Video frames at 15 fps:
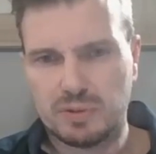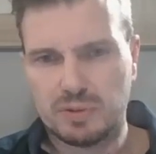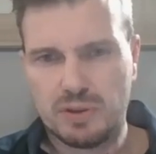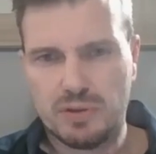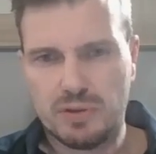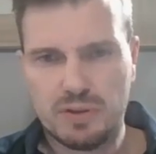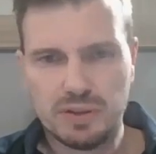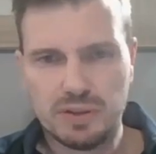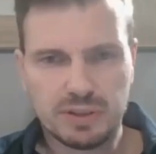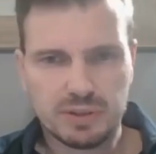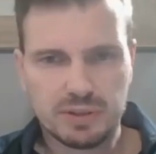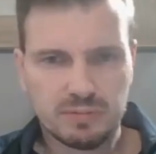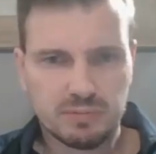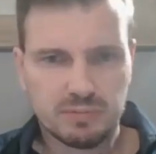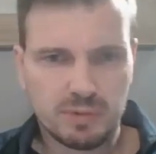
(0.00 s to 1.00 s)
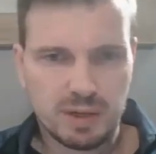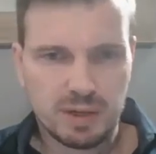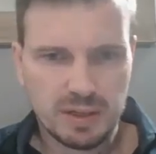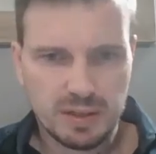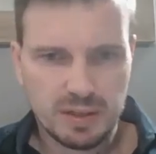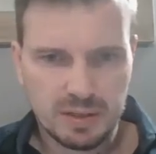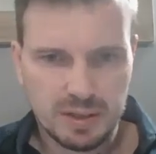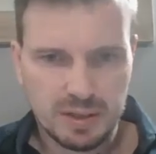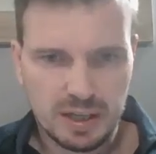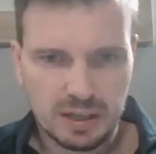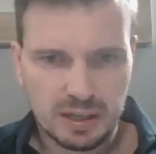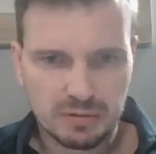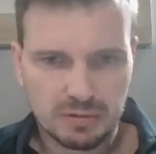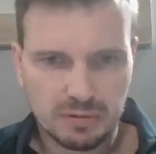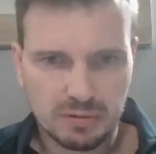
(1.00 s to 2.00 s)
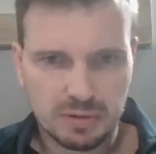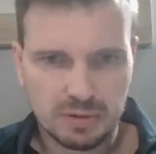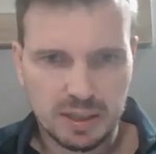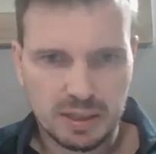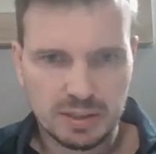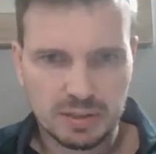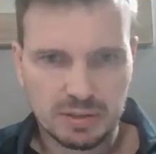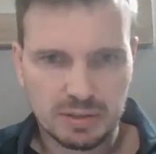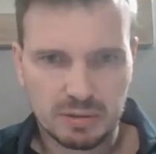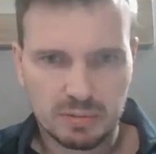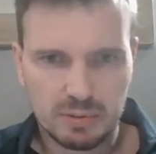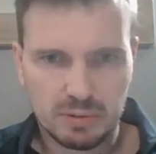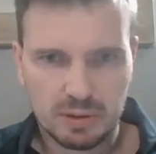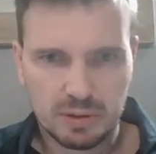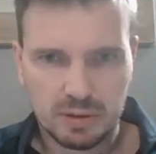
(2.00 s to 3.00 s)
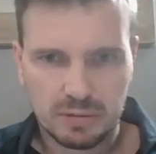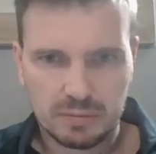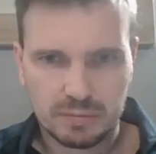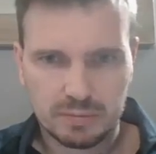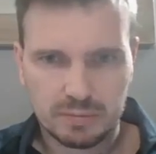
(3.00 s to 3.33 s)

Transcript: So this one, negative 4, does not work.